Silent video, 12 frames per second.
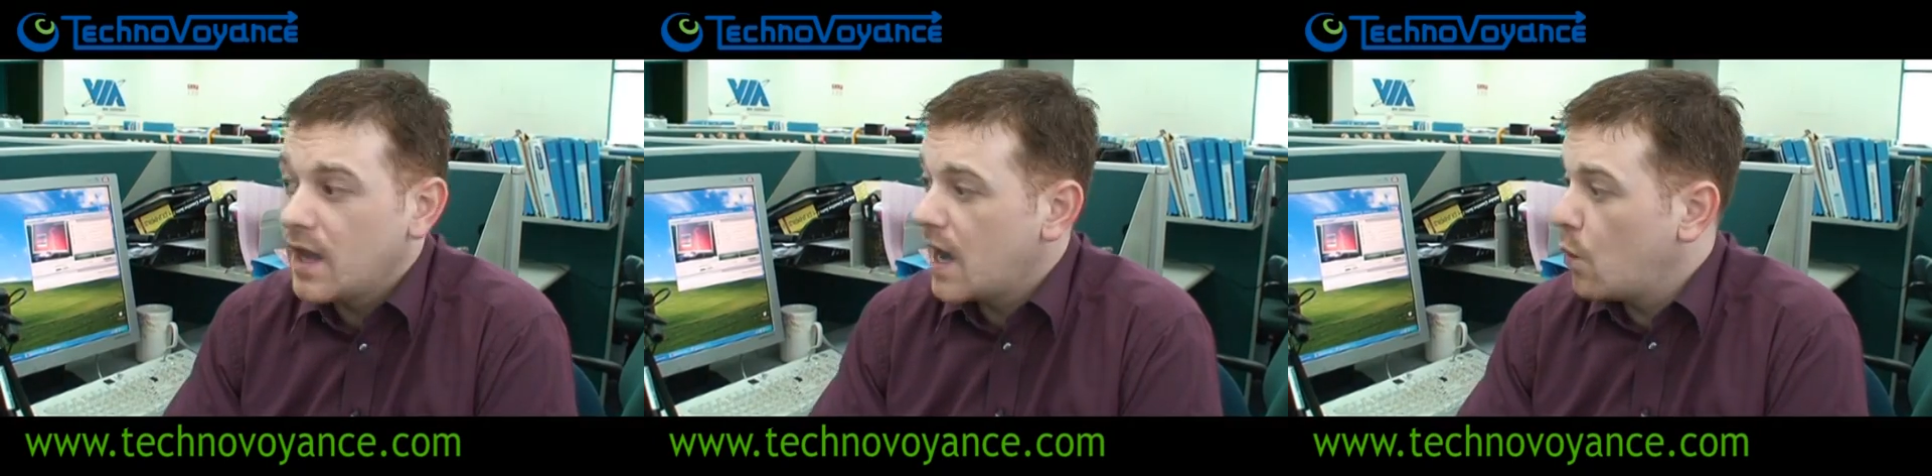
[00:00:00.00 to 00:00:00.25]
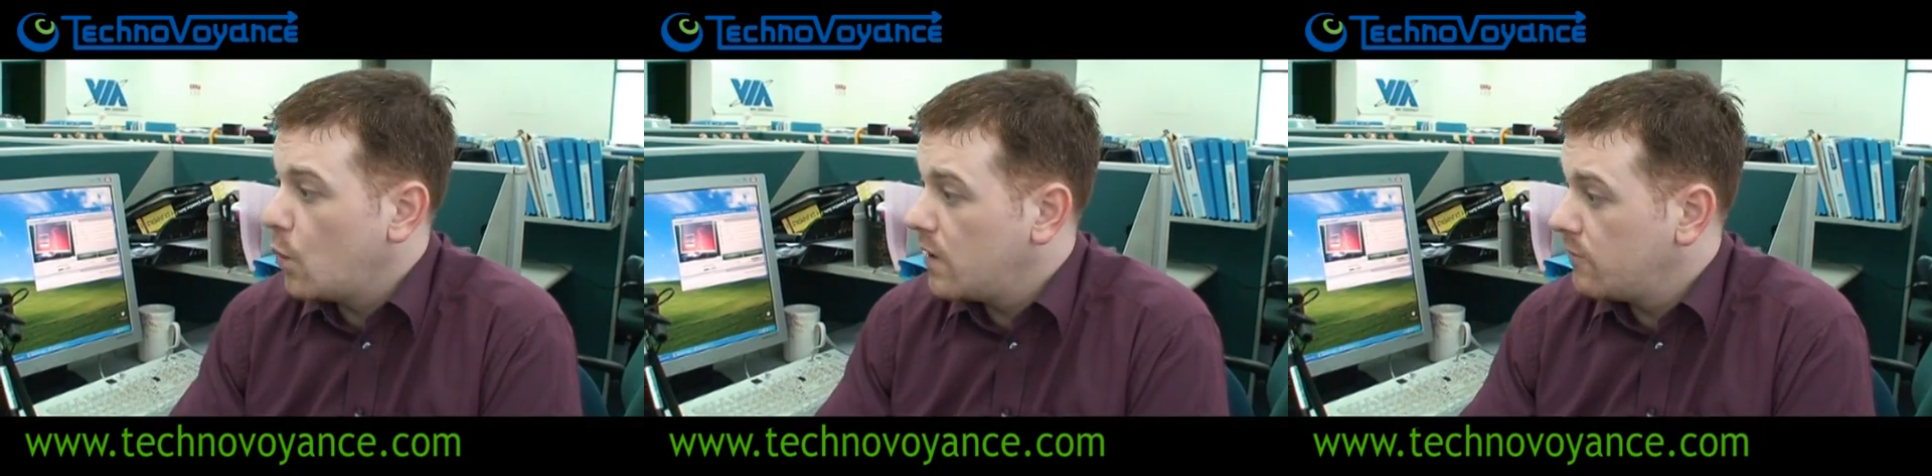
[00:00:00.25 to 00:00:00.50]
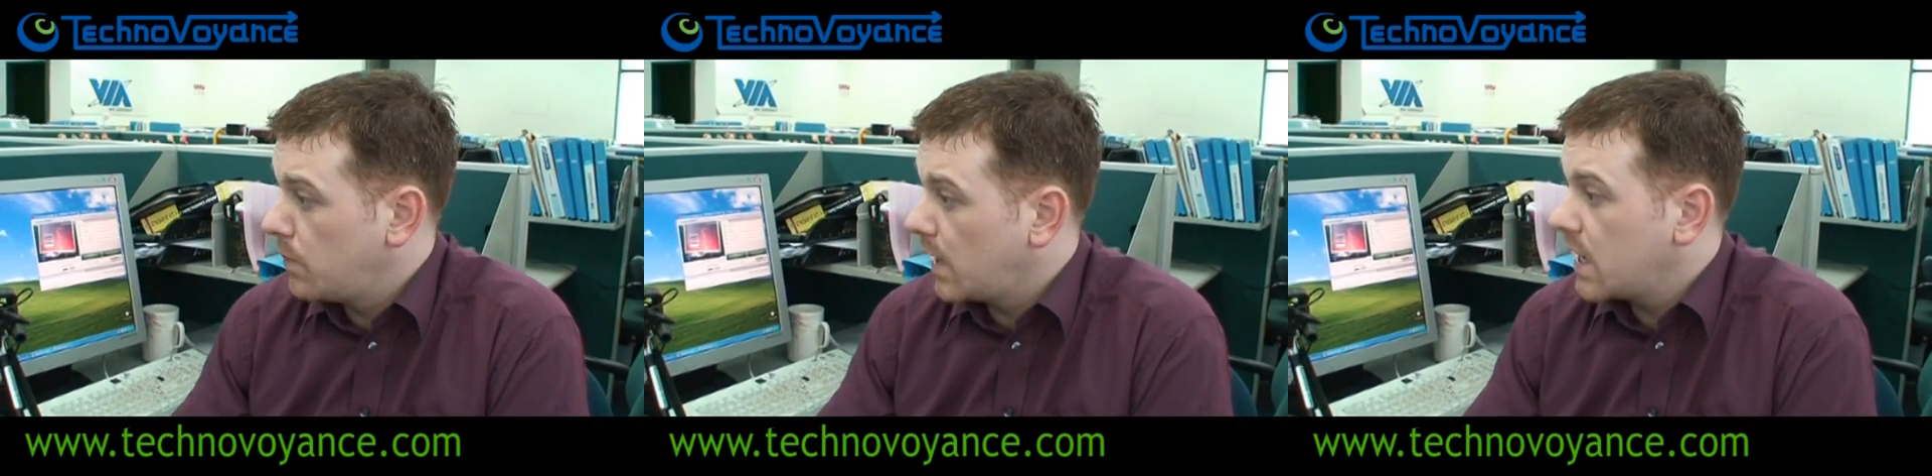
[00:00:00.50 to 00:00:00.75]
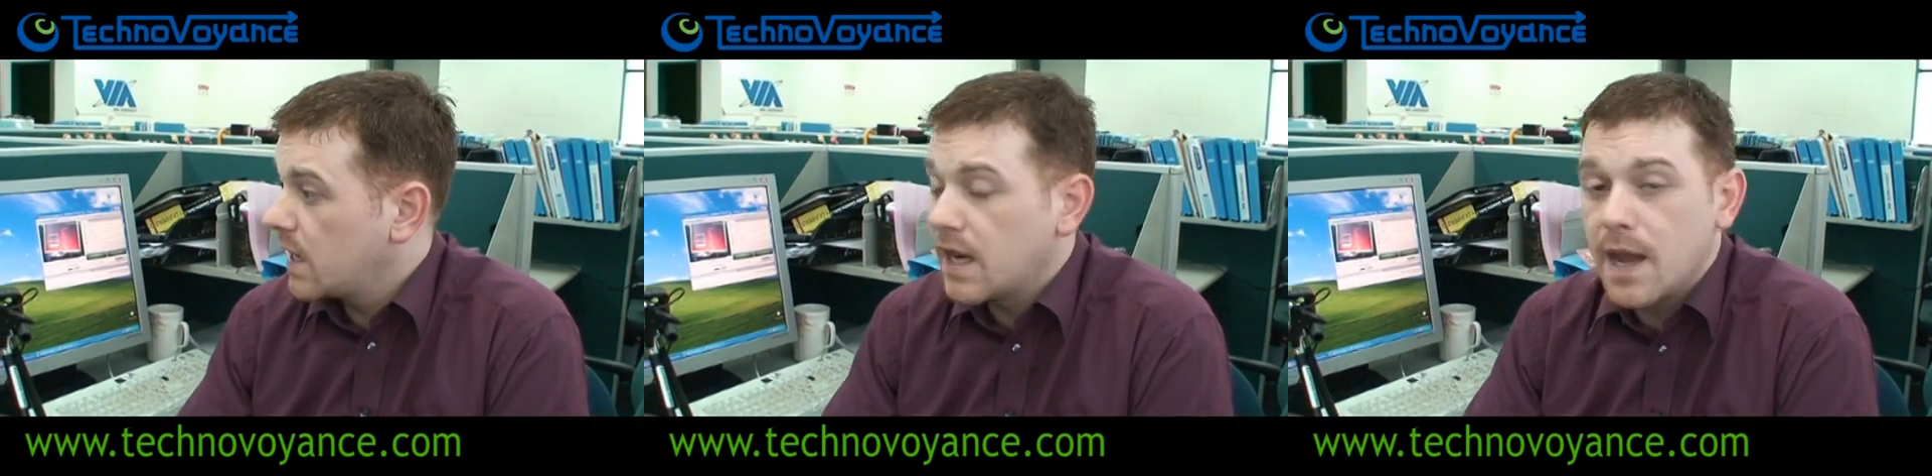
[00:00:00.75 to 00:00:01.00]
and we're
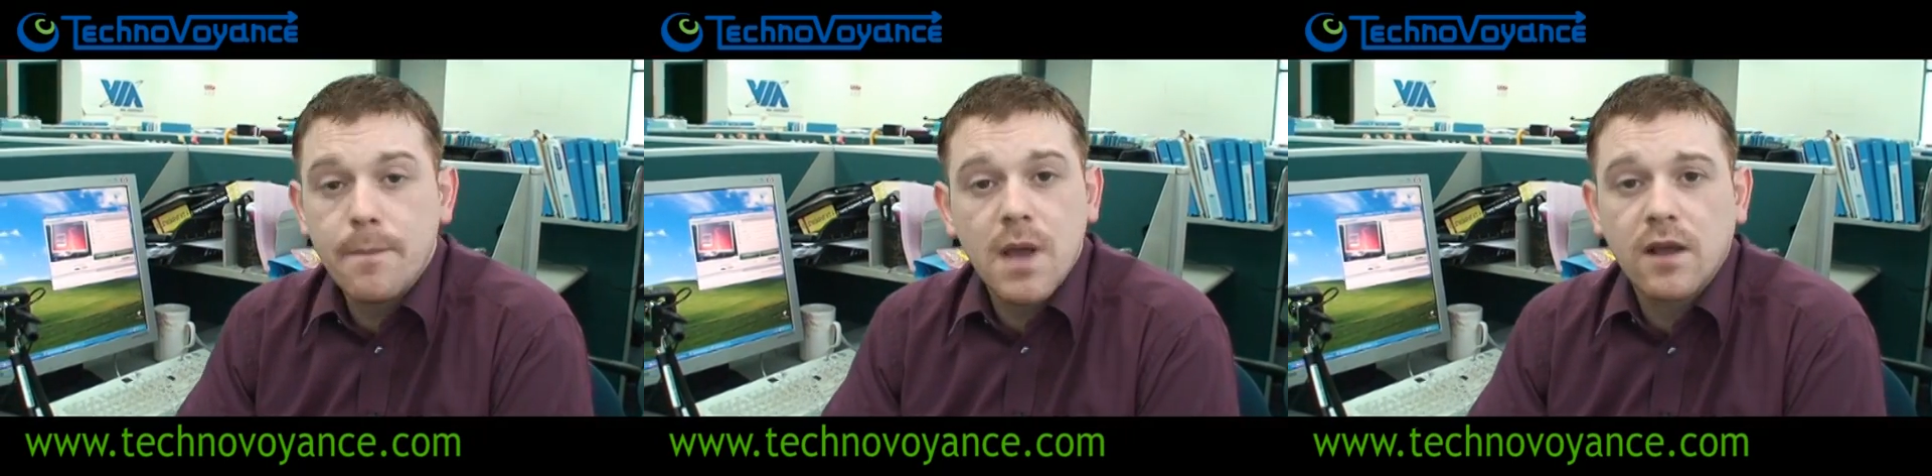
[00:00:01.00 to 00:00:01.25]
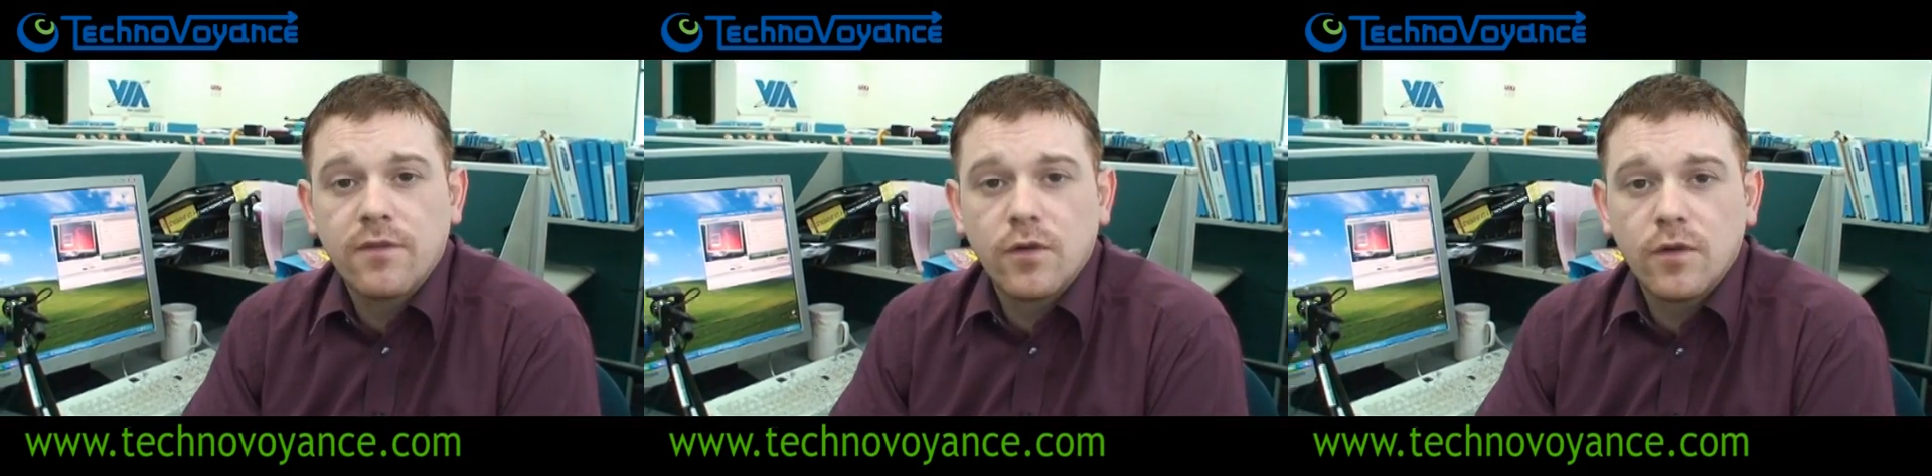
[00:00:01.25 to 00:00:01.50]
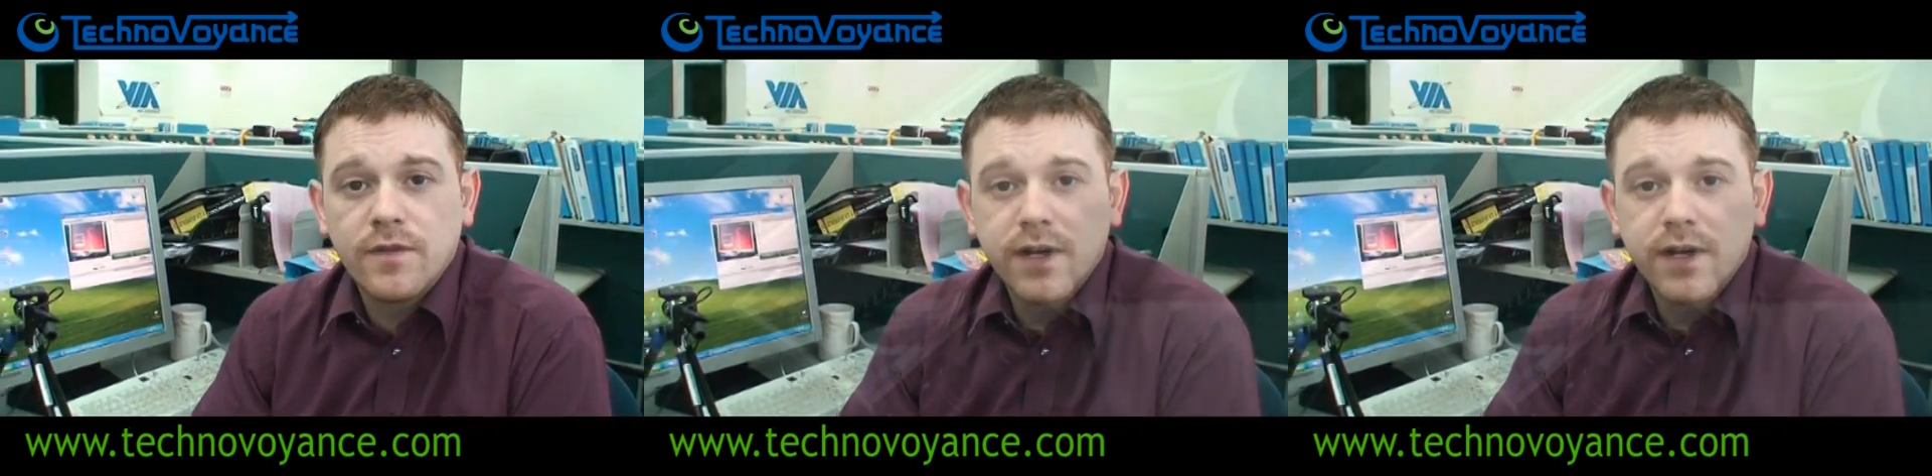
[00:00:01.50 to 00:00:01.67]
playing an MPEG-4